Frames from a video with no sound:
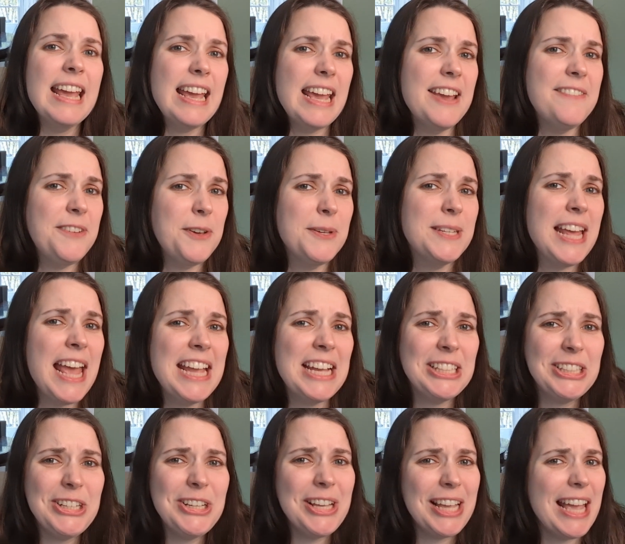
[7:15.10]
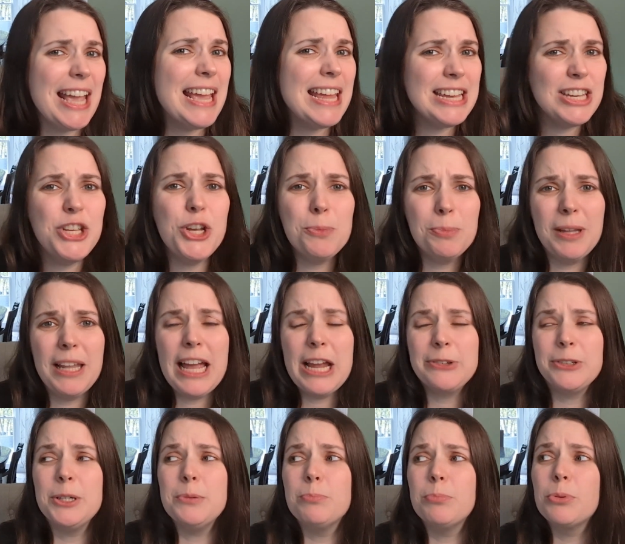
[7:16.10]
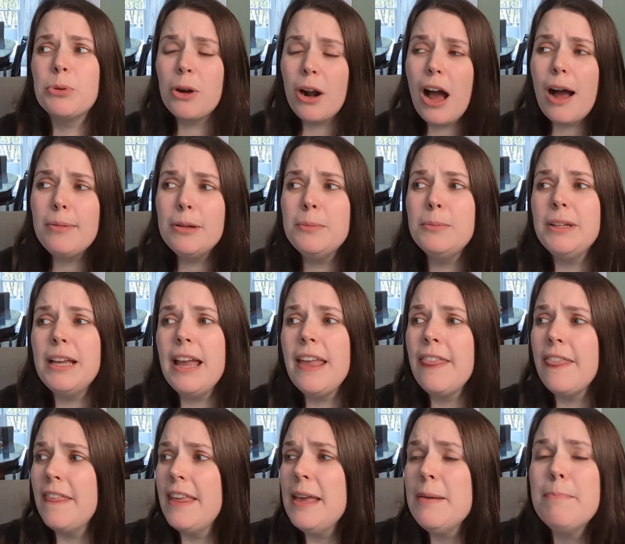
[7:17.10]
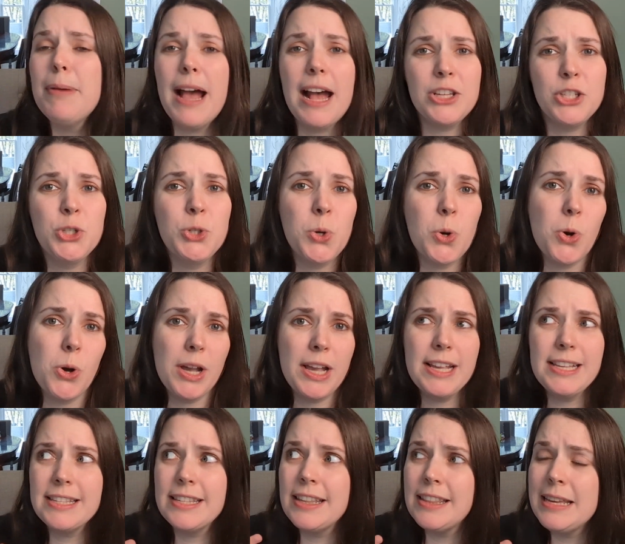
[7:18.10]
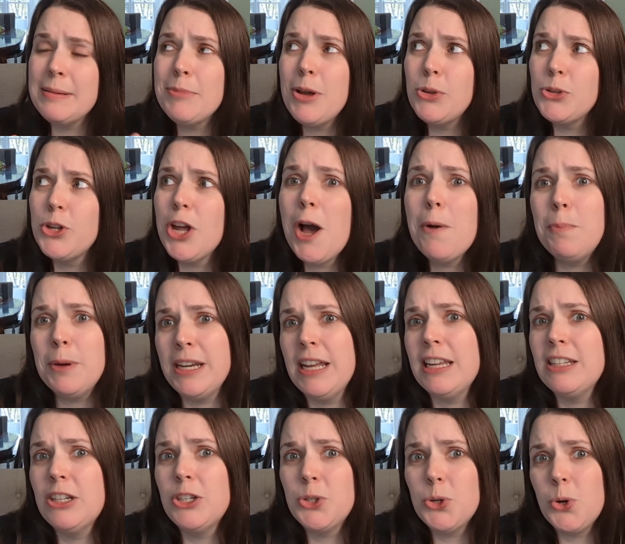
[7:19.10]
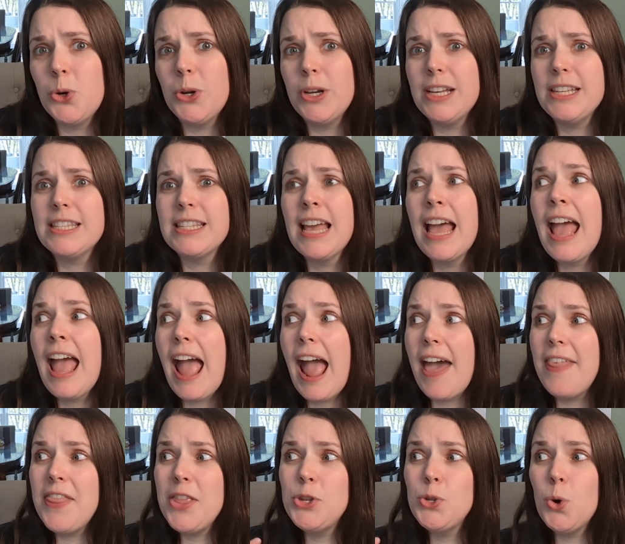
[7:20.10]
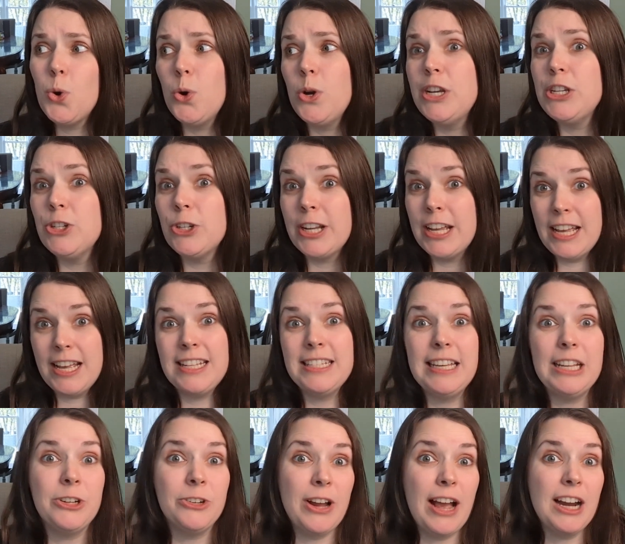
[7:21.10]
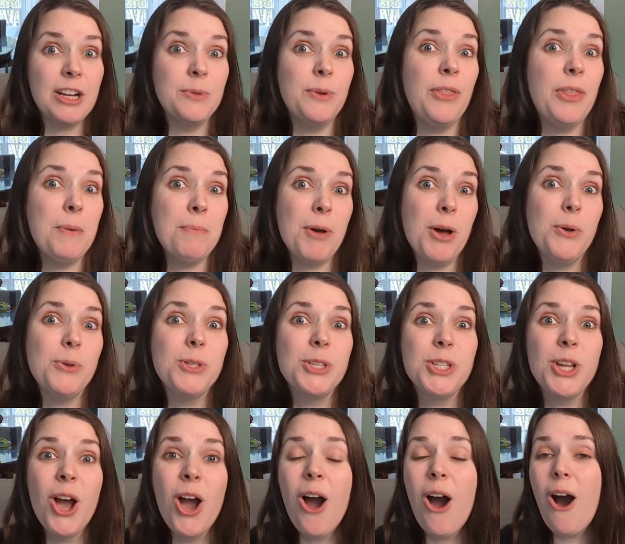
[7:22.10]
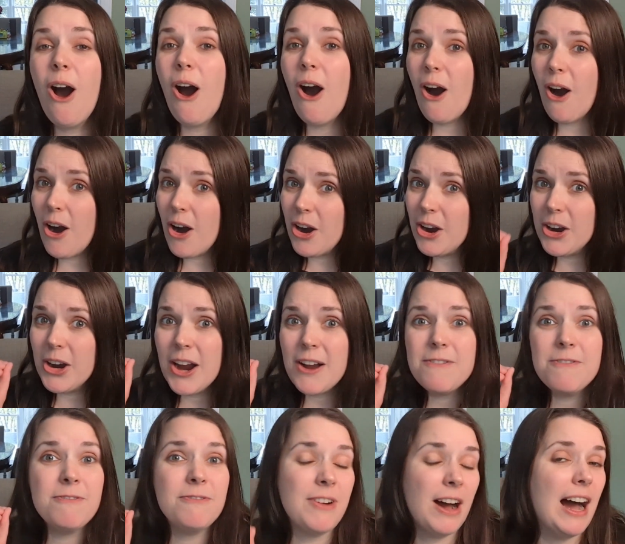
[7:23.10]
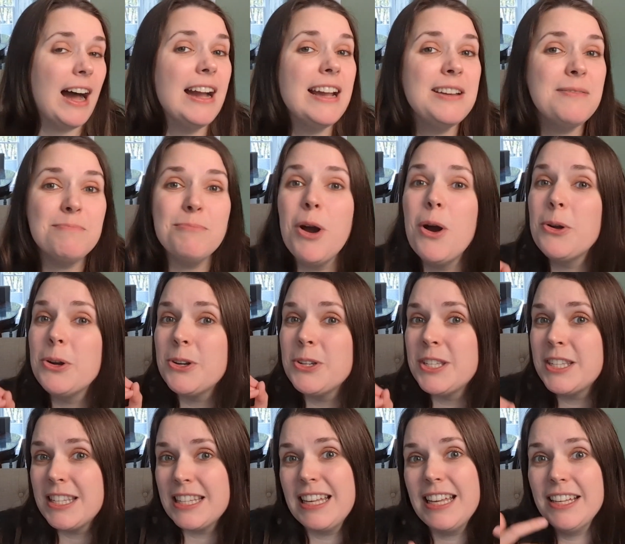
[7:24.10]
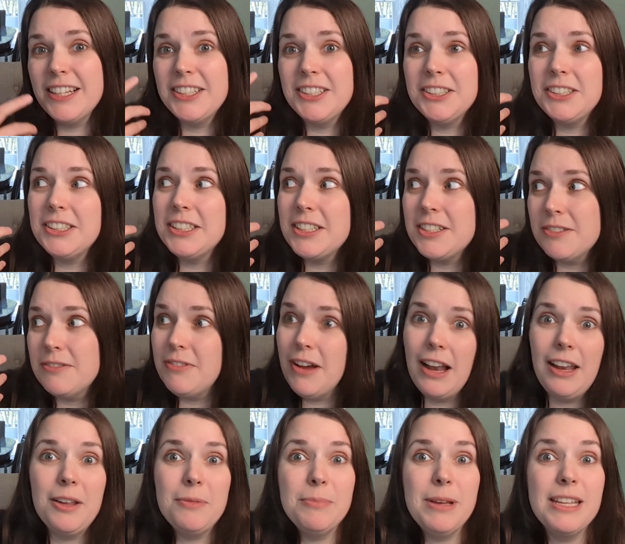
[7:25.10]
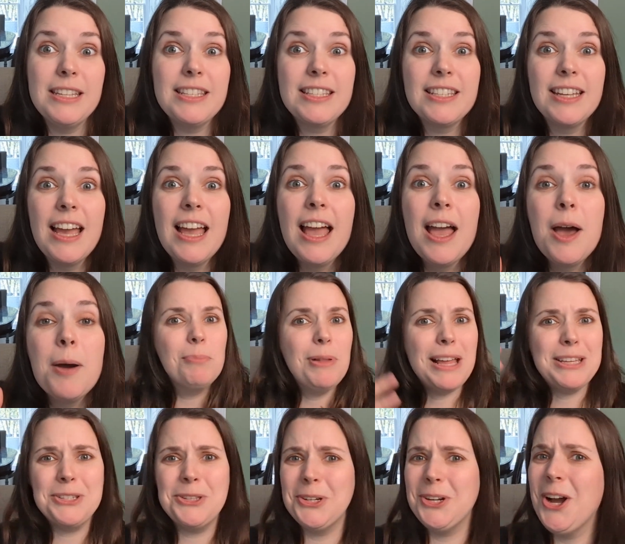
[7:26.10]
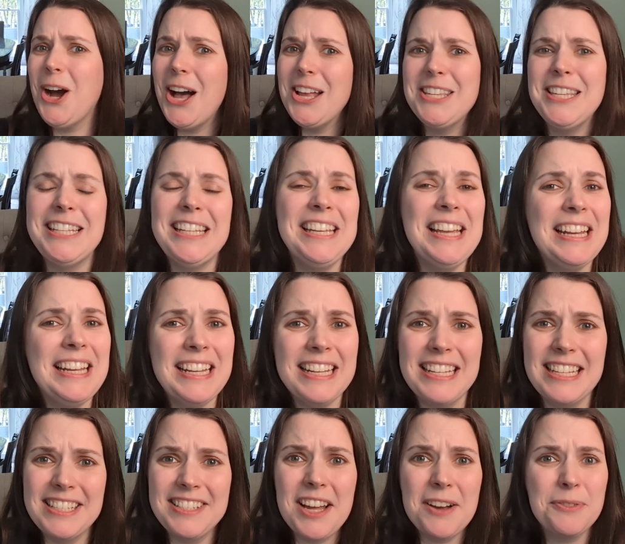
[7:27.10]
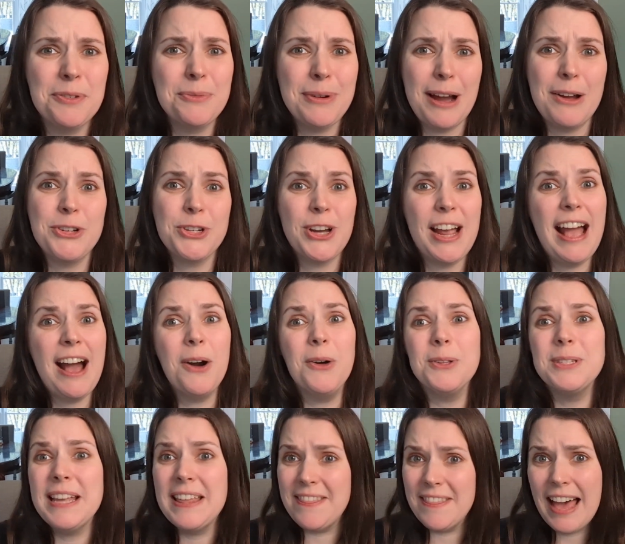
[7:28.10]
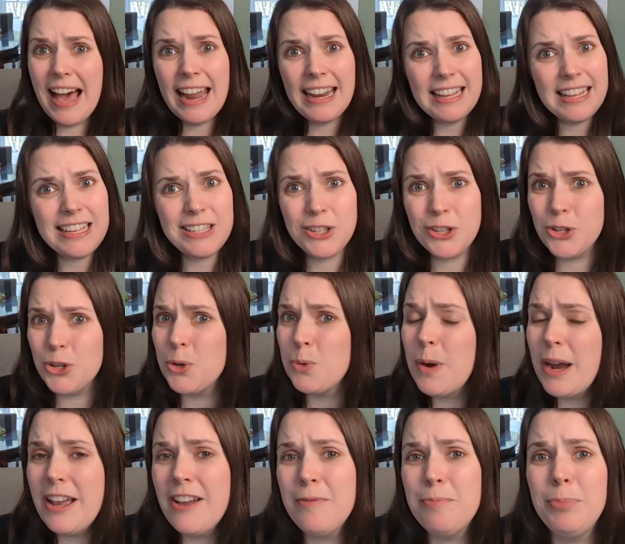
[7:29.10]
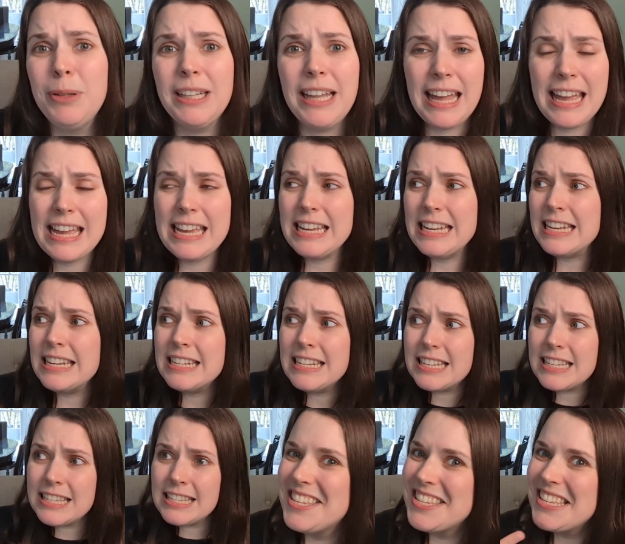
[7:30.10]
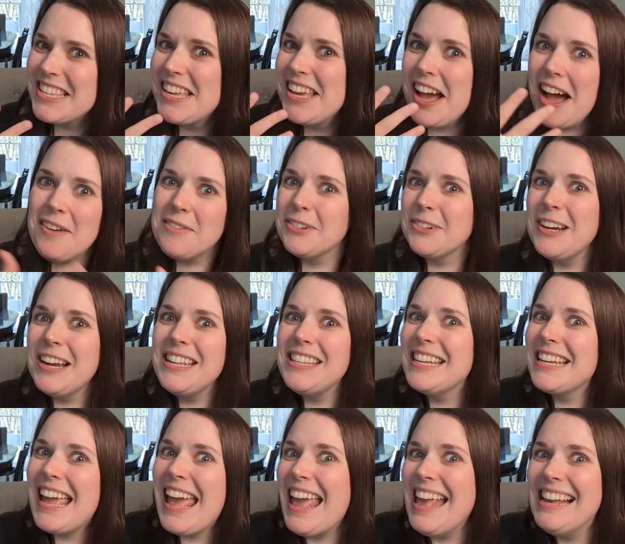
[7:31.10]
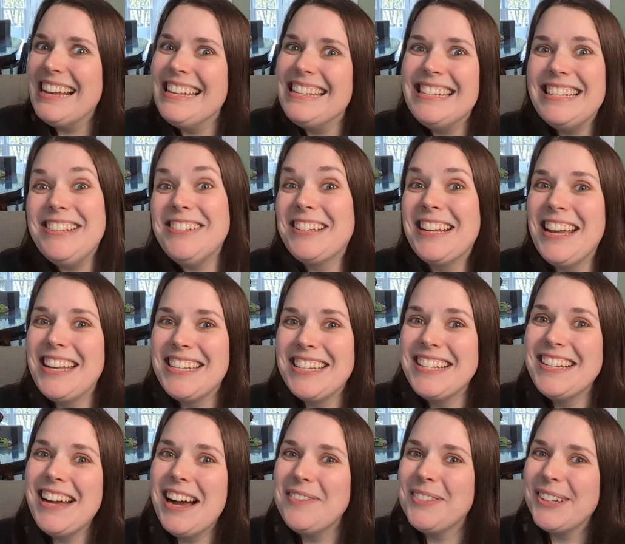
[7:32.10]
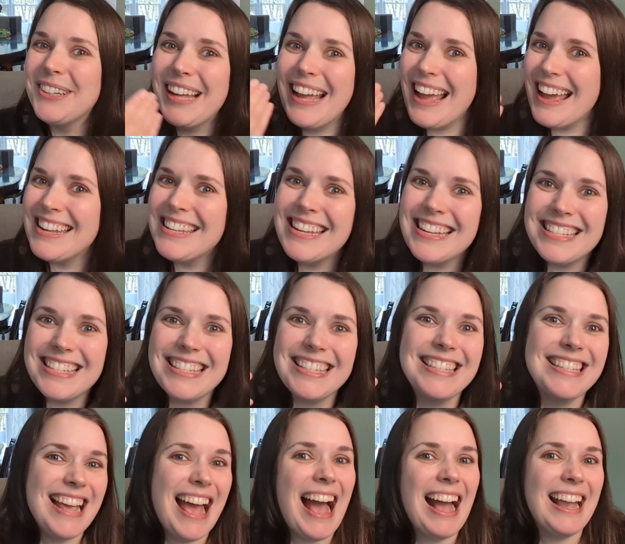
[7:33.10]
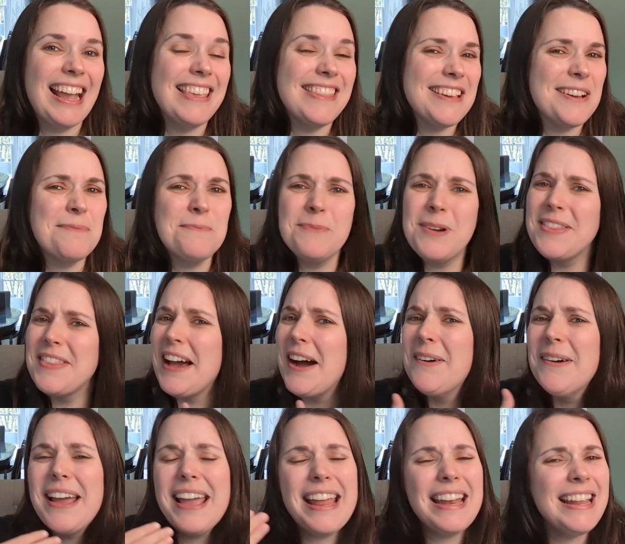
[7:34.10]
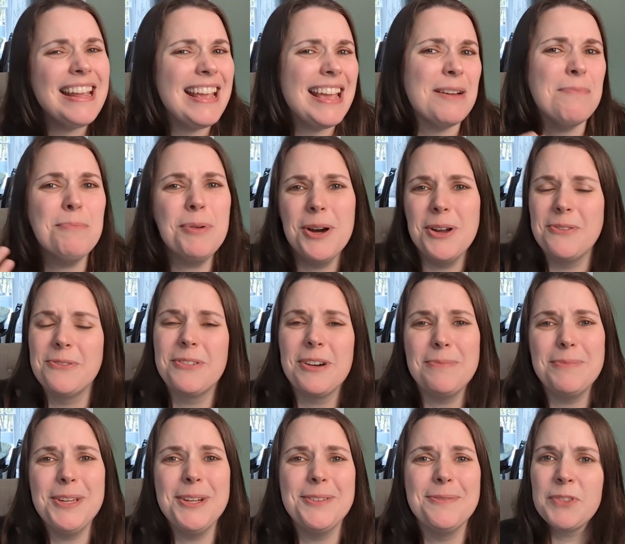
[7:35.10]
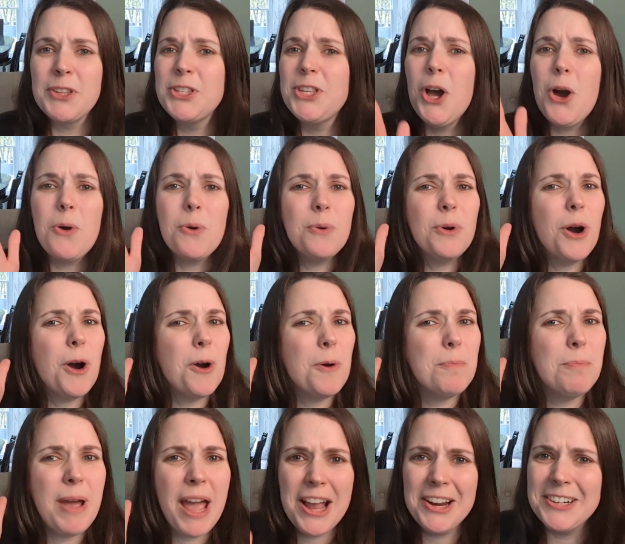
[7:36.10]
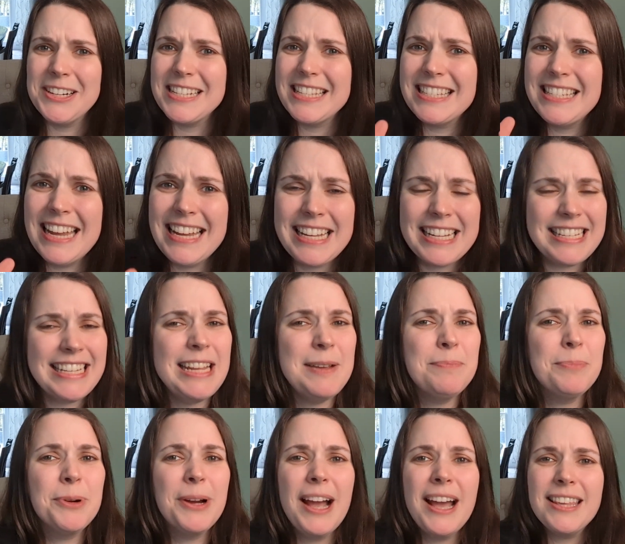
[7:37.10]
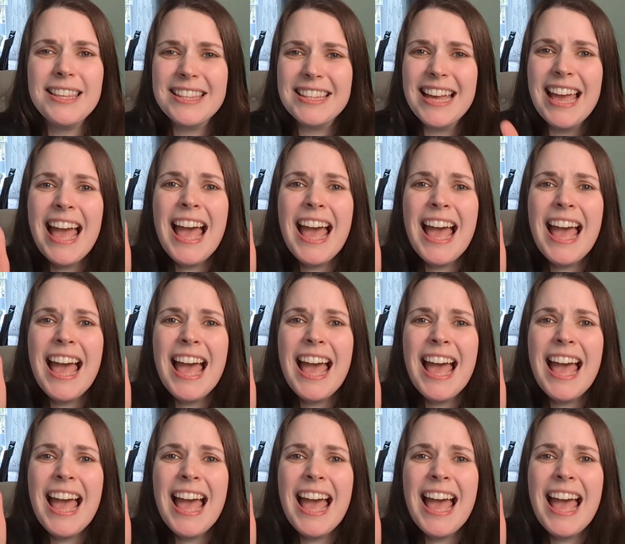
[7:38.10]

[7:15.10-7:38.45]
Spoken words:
If you take a look in your playroom, probably the best toys, the most open-ended toys, and the toys your kids interact with the most are fine motor skill developments. Plus, they're constantly getting into stuff around your house, and that is their way of playing, discovering the cans in your kitchen cupboard and stacking them without any input from you. So, parents, take a deep breath